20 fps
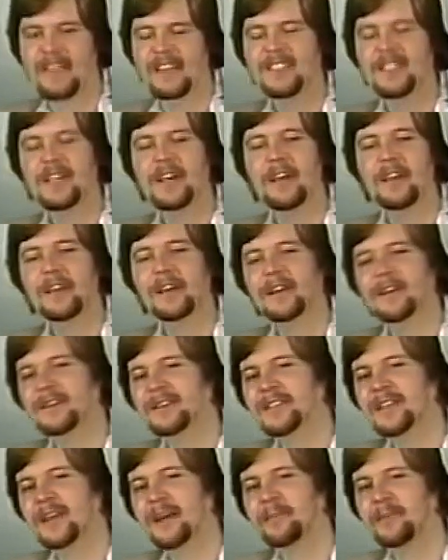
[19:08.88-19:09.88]
It's another
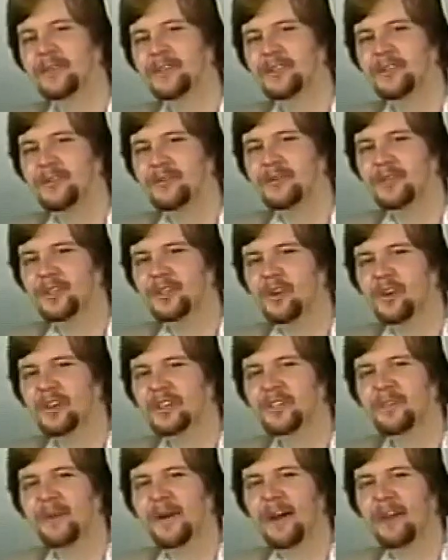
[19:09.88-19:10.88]
little statement, too, that
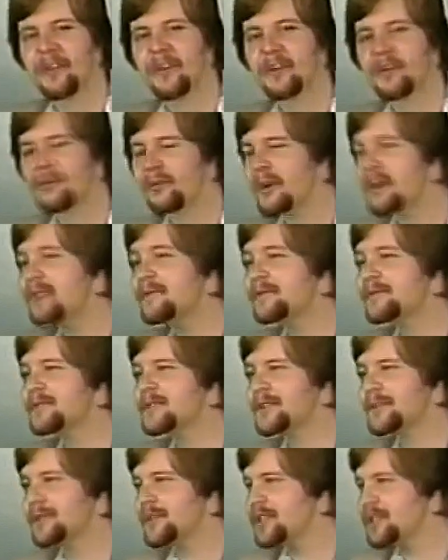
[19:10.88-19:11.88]
talks about the
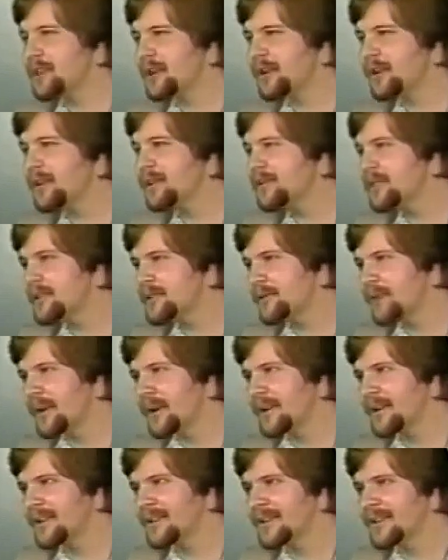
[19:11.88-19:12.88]
griefs of the children of
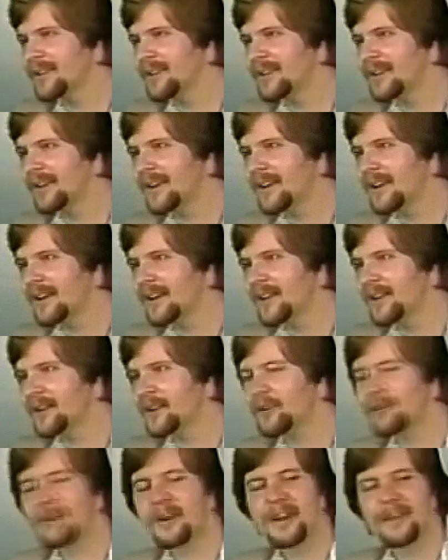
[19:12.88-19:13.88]
Israel.
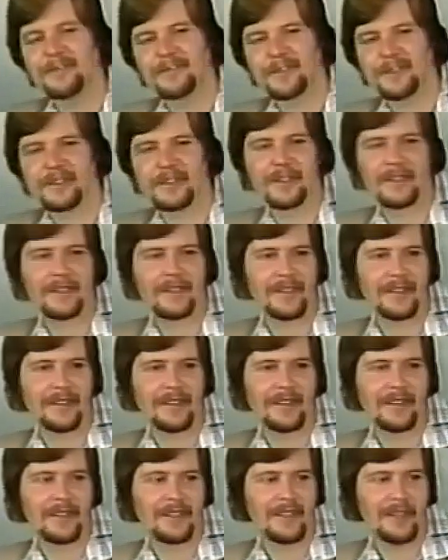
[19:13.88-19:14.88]
The griefs
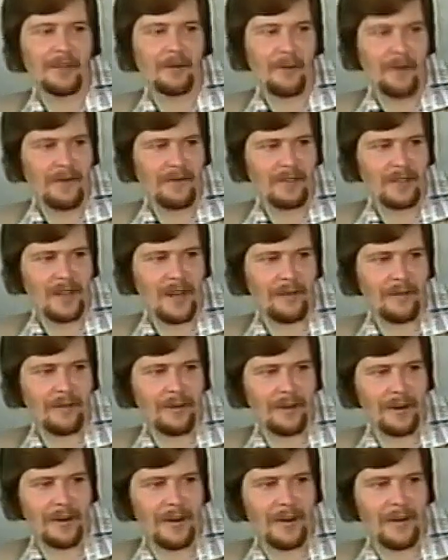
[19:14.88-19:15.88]
that we have
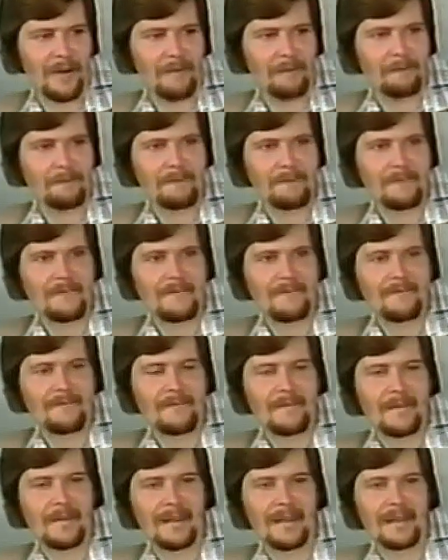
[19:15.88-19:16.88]
suffered.
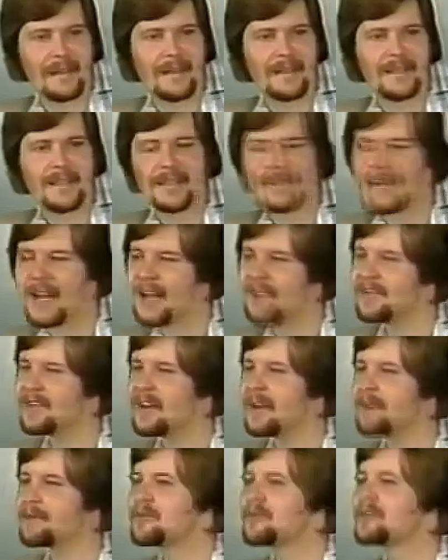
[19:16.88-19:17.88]
And it says, "I have
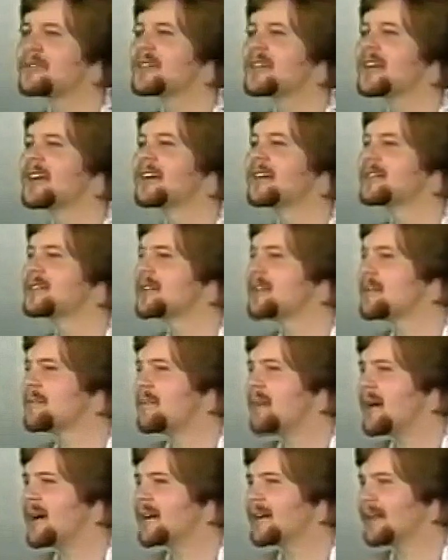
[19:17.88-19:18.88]
kept your tears in a
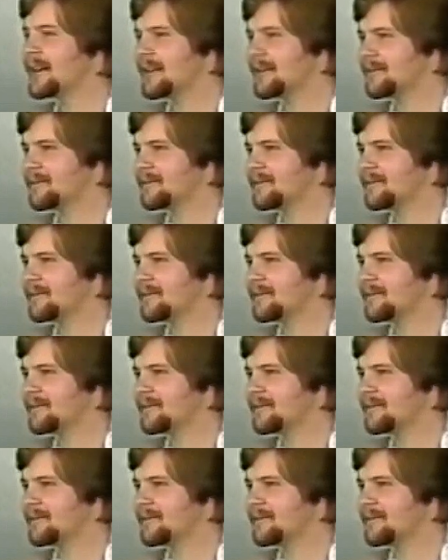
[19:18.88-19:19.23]
bottle."